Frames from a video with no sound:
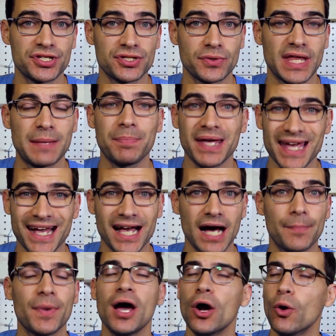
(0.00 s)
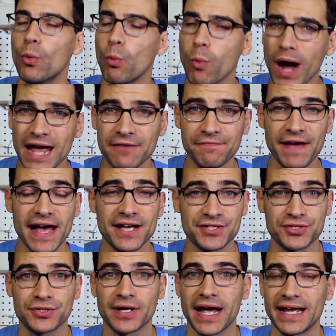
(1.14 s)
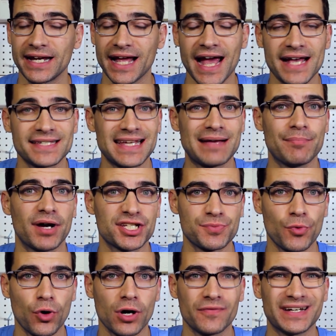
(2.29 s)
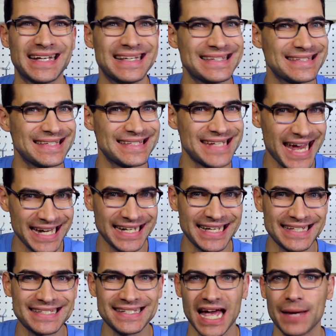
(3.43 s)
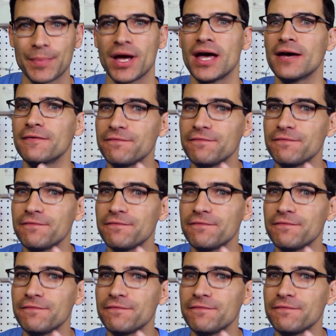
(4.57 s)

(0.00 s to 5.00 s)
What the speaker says: so they pick up way faster and it has a much more of an instantaneous type